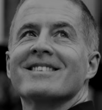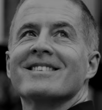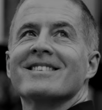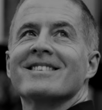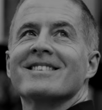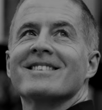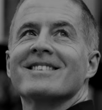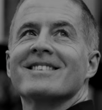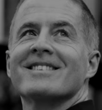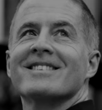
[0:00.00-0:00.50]

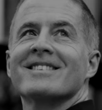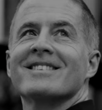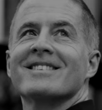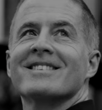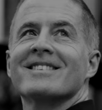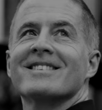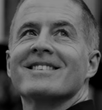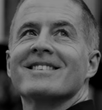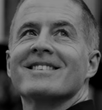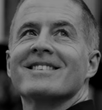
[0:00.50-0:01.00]

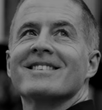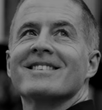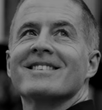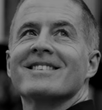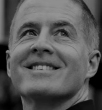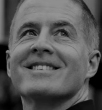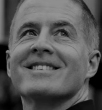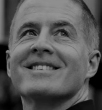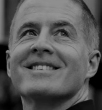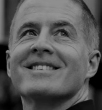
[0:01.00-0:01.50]

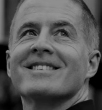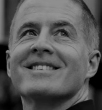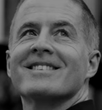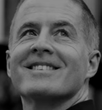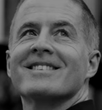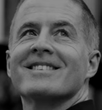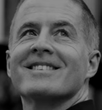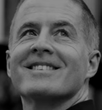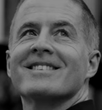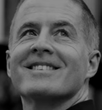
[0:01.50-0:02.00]

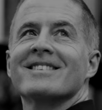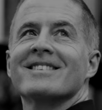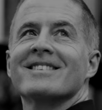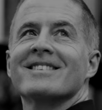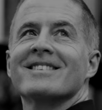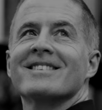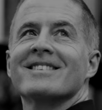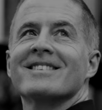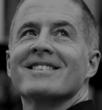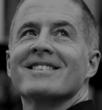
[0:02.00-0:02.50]

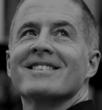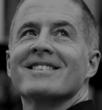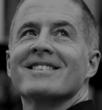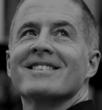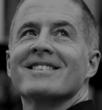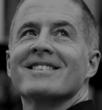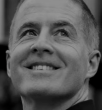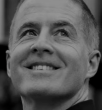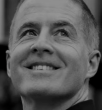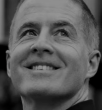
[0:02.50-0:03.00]

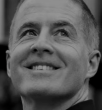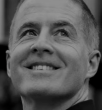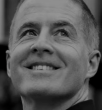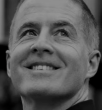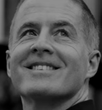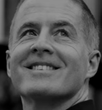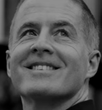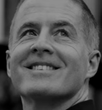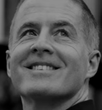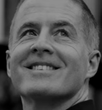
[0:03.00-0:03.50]

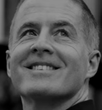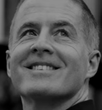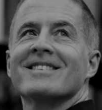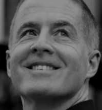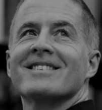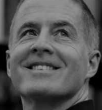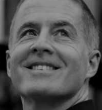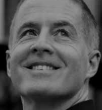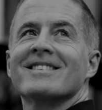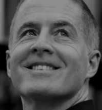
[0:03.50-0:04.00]

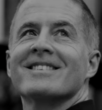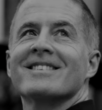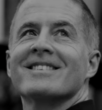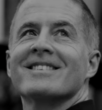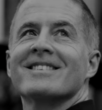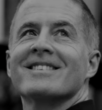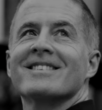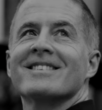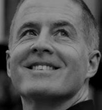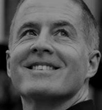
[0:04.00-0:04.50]

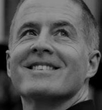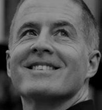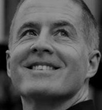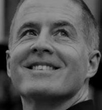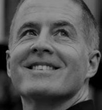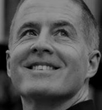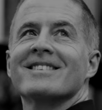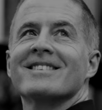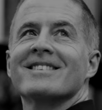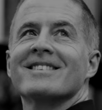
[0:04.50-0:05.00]

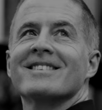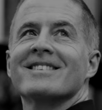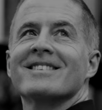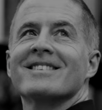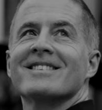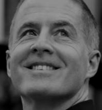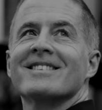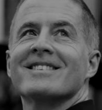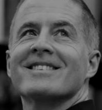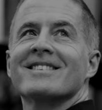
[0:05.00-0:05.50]

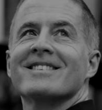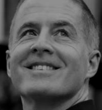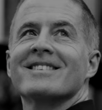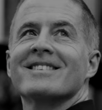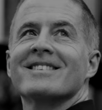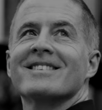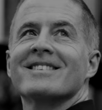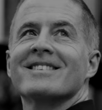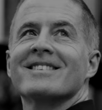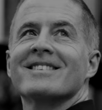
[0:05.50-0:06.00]

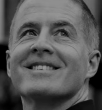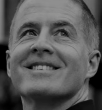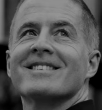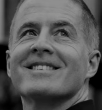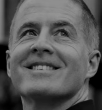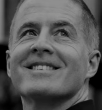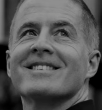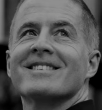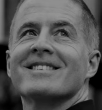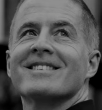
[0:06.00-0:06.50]

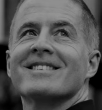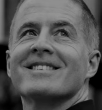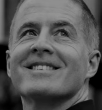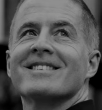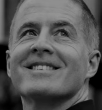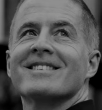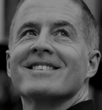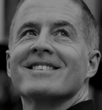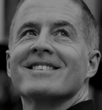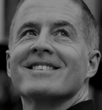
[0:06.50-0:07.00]

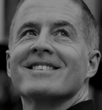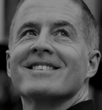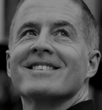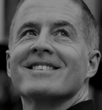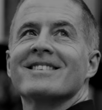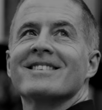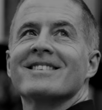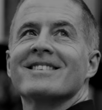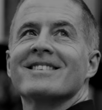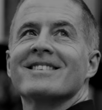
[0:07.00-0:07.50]

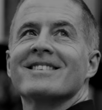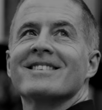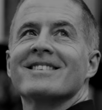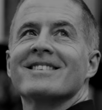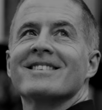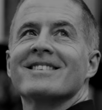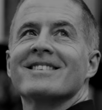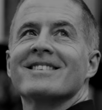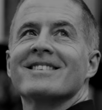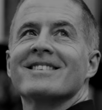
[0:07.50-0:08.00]
[no speech]